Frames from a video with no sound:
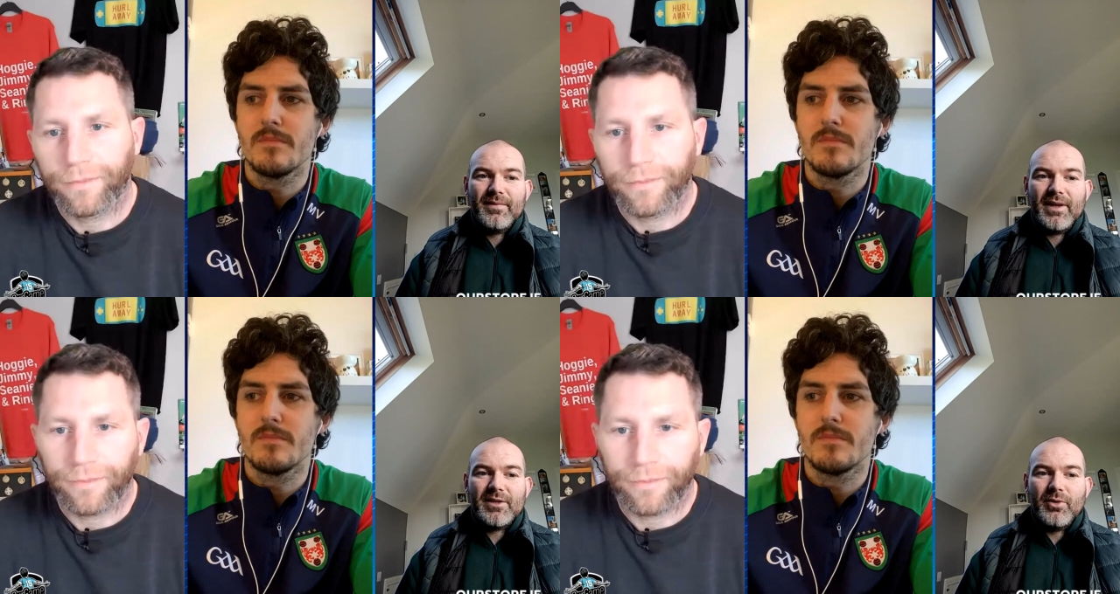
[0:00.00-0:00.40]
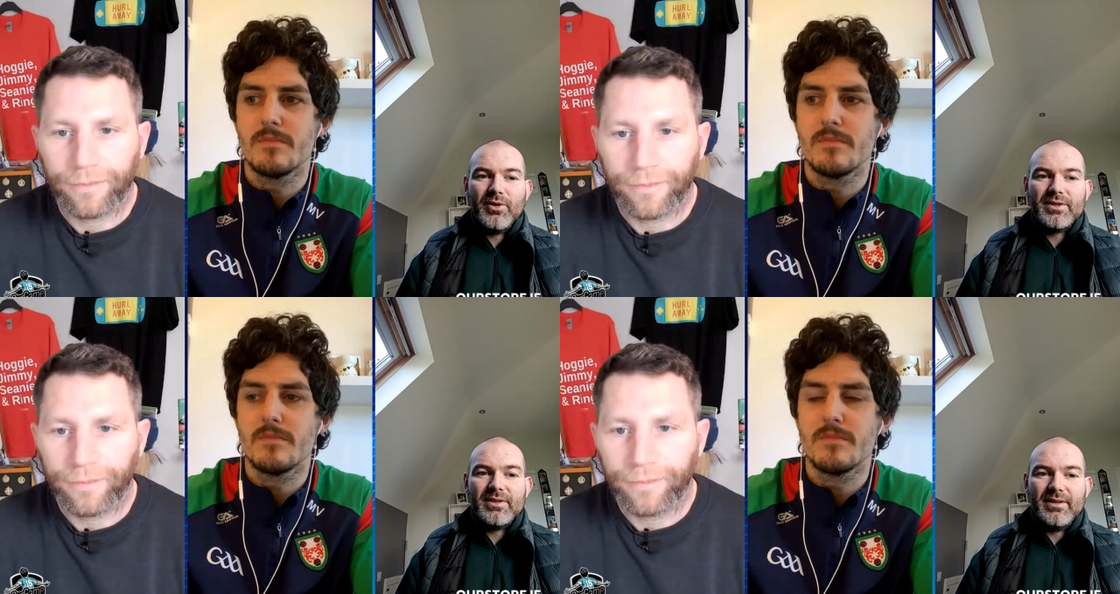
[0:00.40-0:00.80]
Speaker 1: I
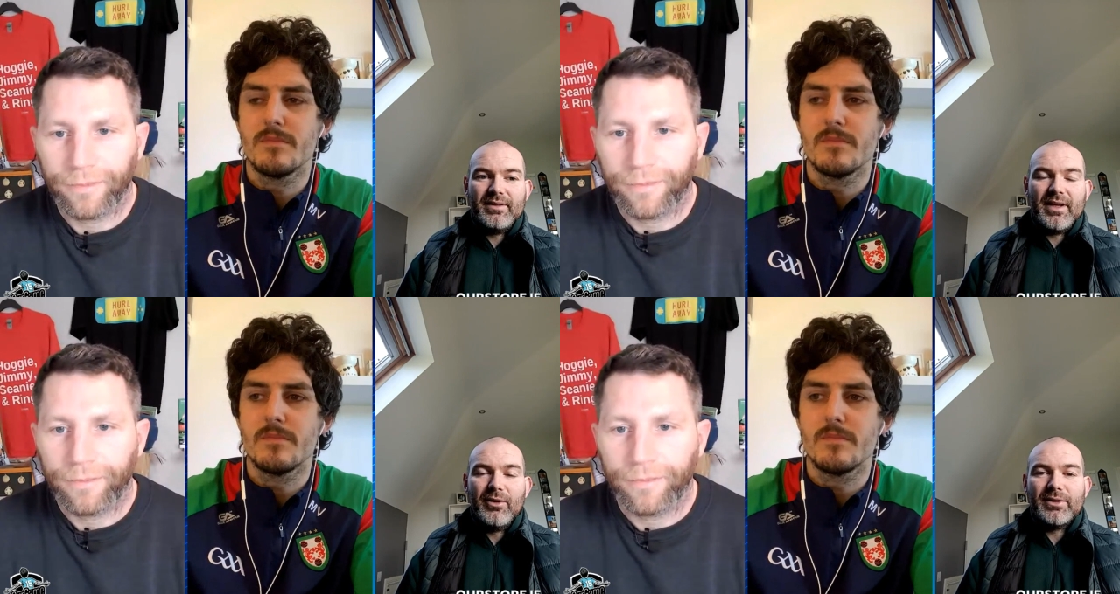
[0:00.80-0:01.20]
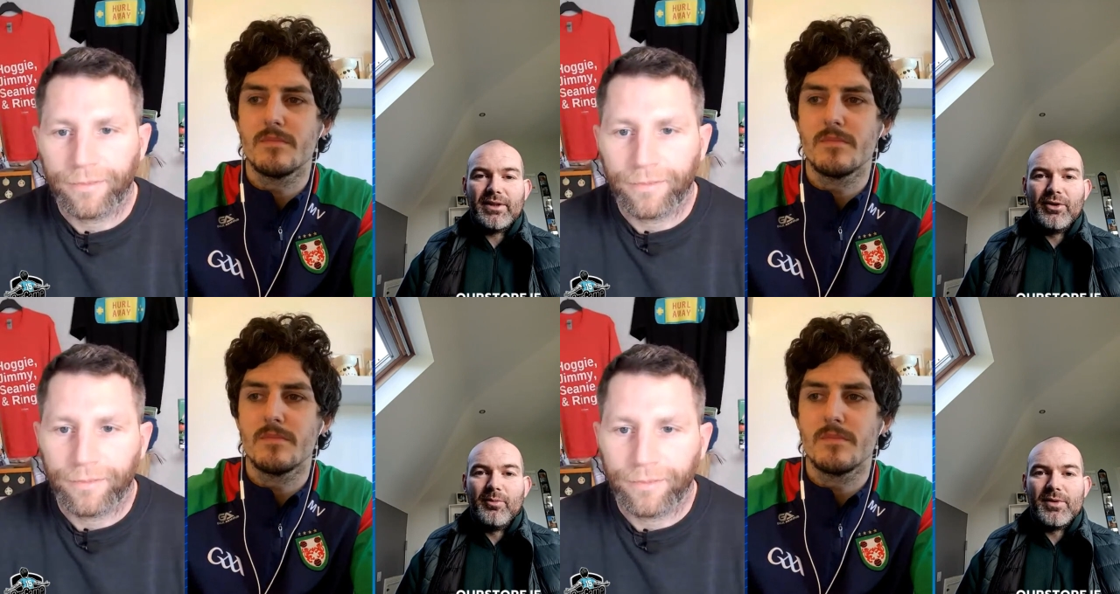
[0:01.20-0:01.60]
suppose they looked at the
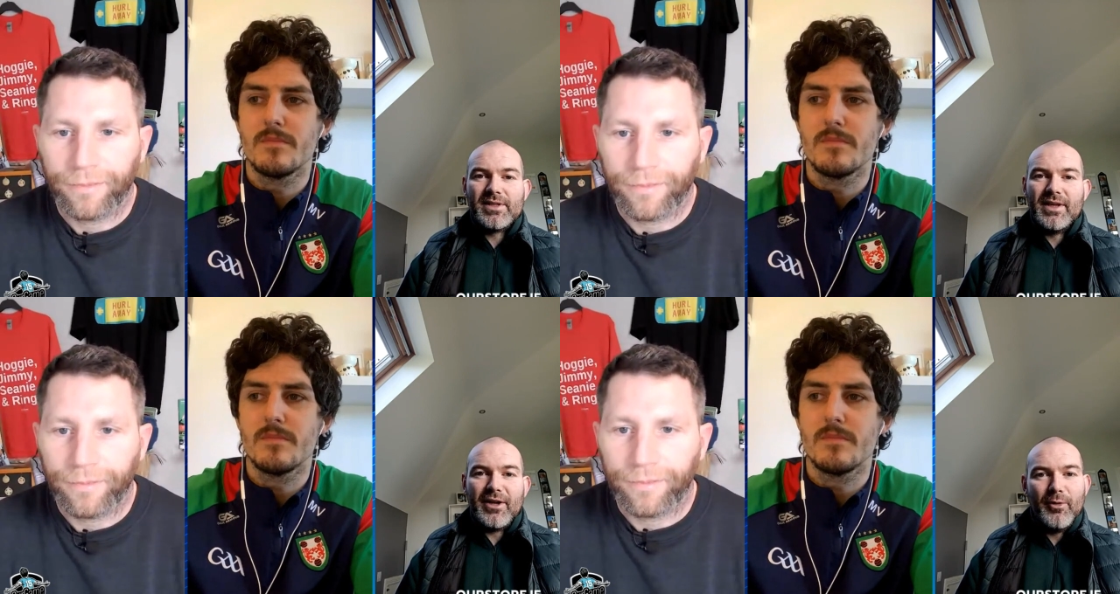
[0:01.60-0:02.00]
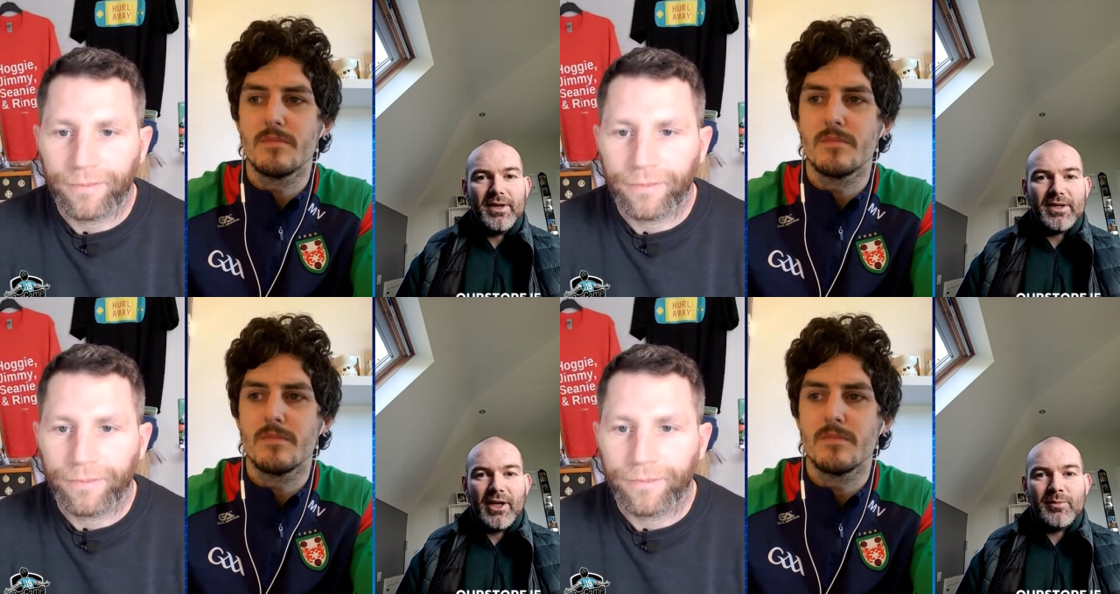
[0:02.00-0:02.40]
numbers, like how many
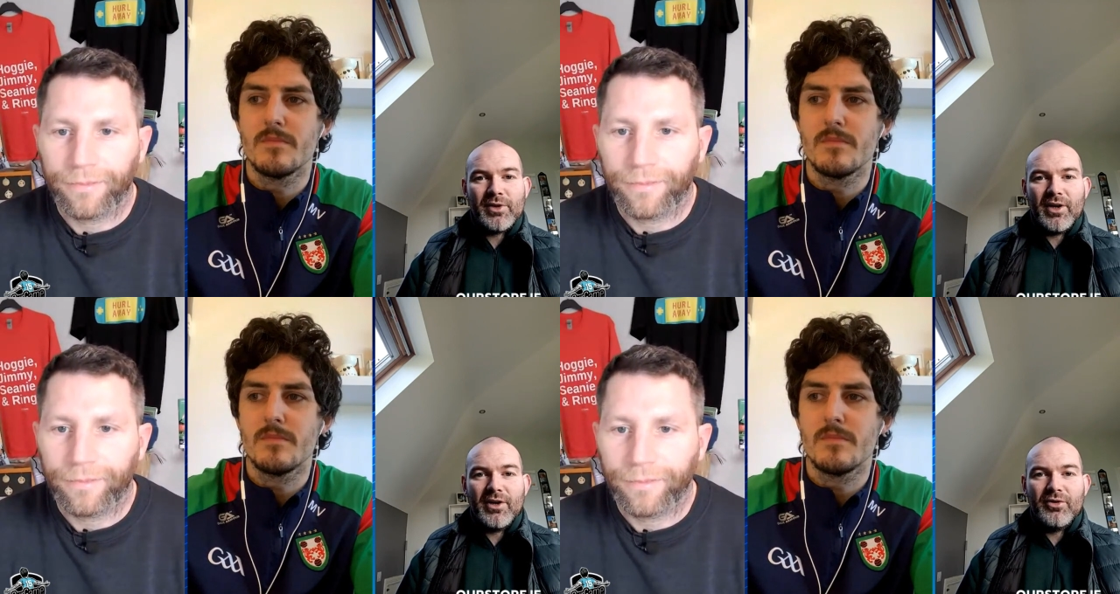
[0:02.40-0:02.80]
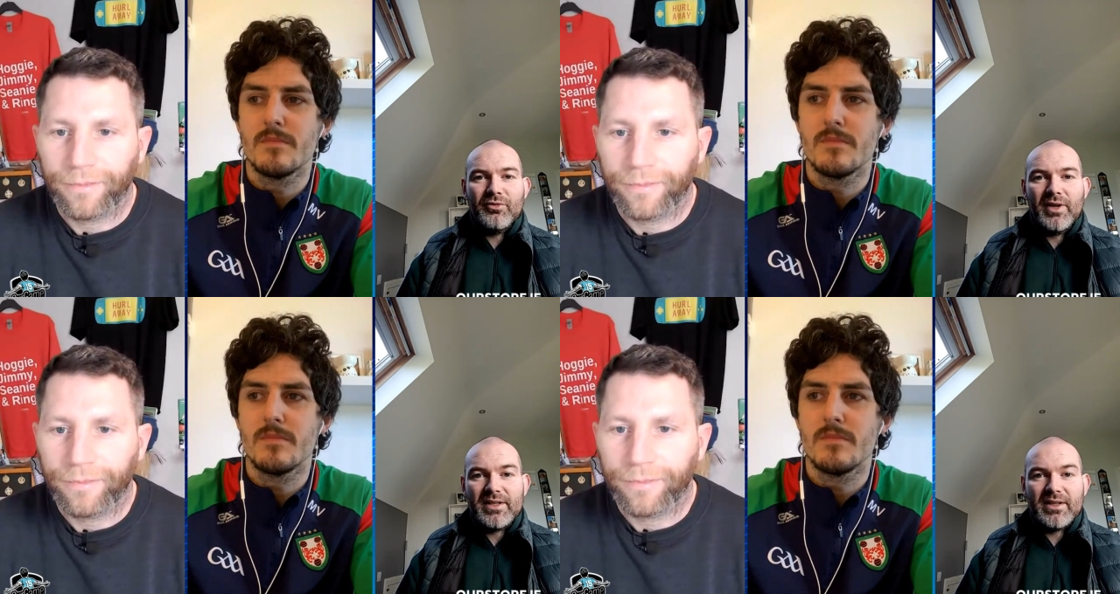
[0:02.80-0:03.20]
times are you
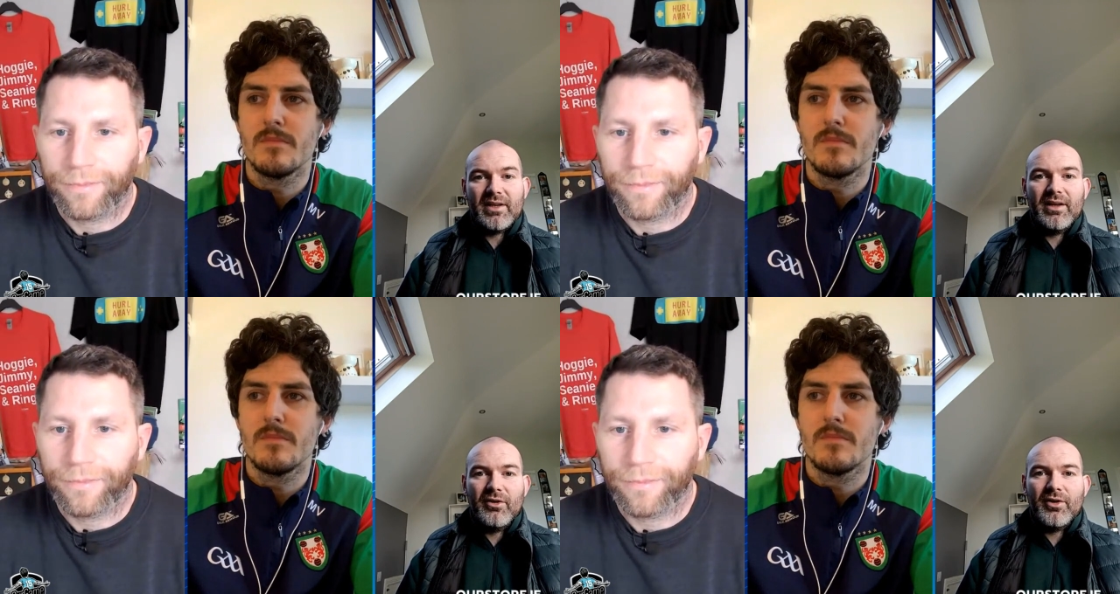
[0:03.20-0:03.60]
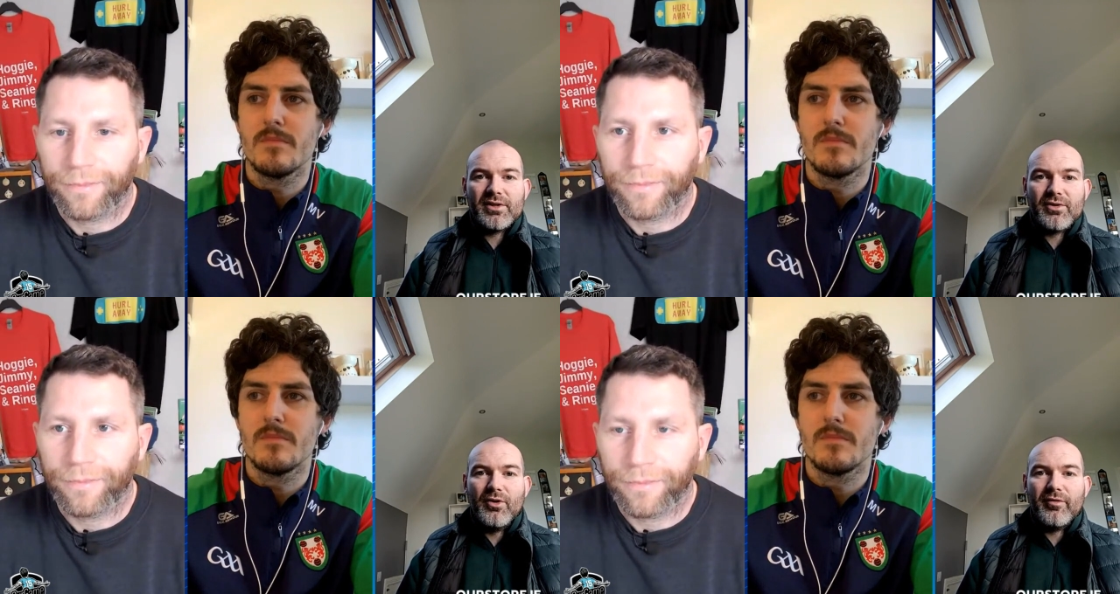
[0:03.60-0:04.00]
realistically going to
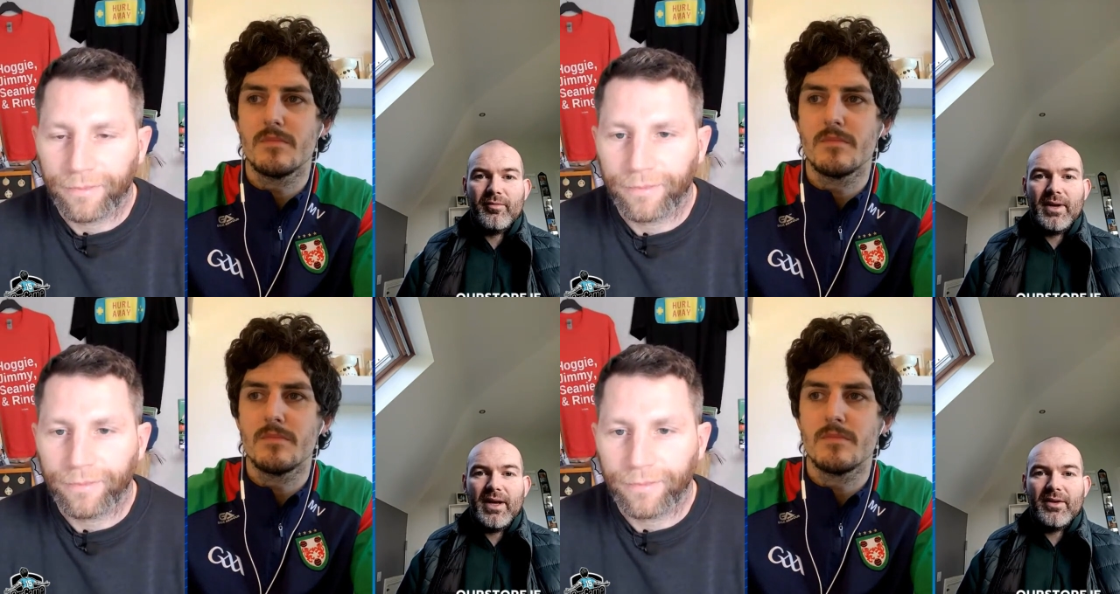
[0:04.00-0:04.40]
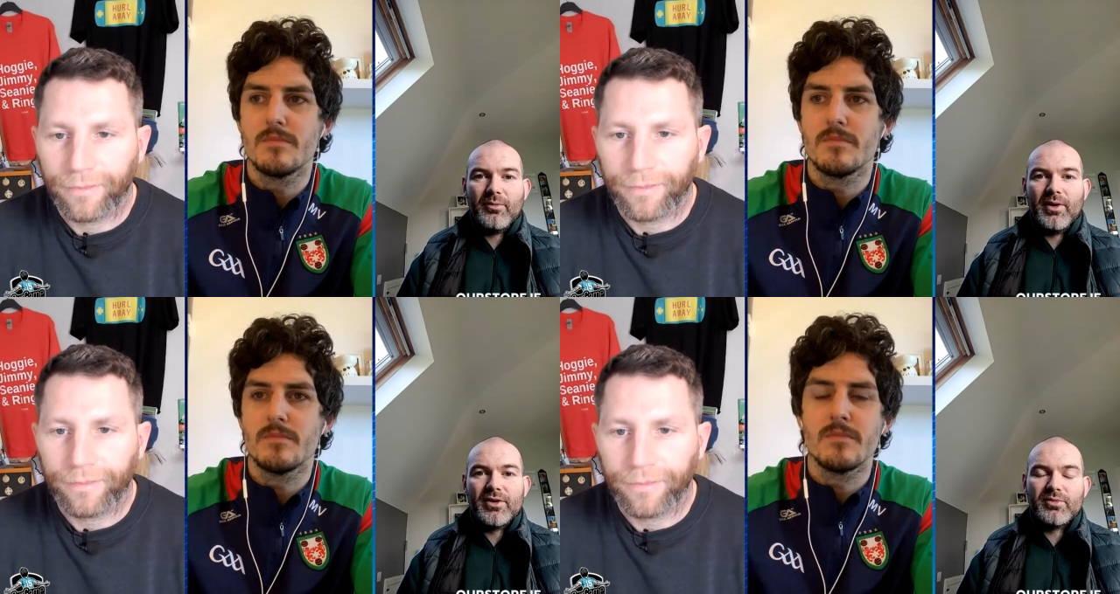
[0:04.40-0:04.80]
score from that?
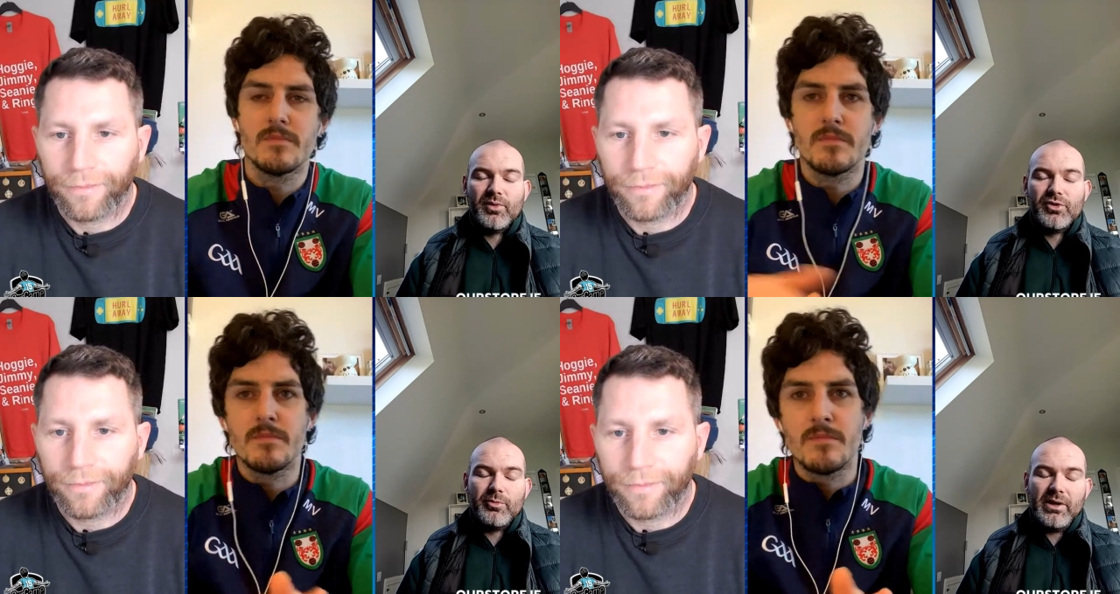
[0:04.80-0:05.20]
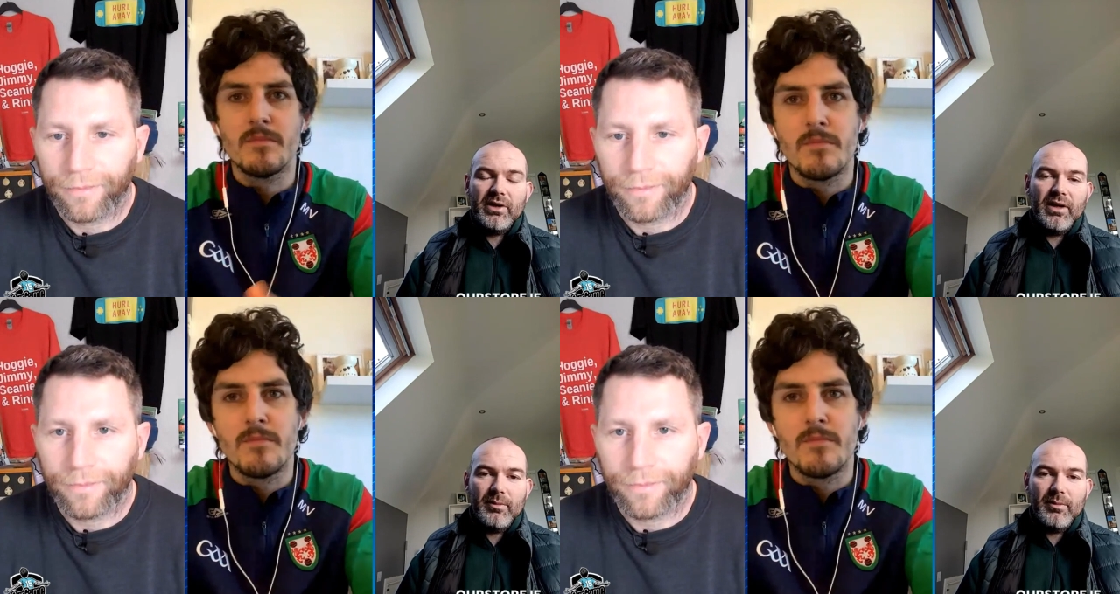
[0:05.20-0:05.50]
Whereas, would you be